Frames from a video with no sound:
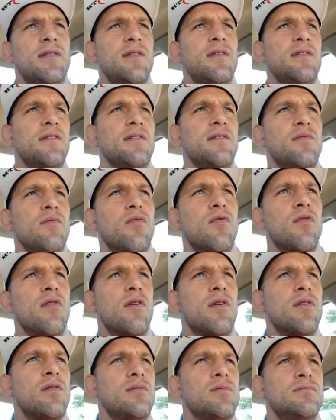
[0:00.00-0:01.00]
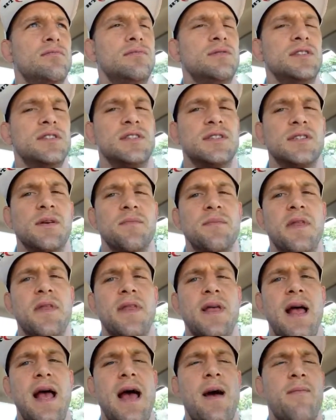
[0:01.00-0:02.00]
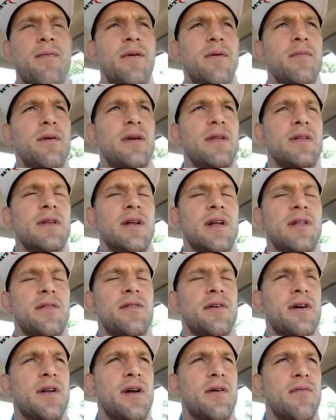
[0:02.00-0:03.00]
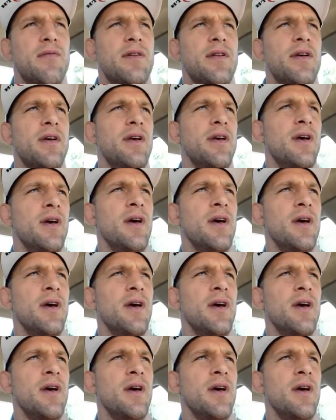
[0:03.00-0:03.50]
This is more just something that happened to me that I thought I would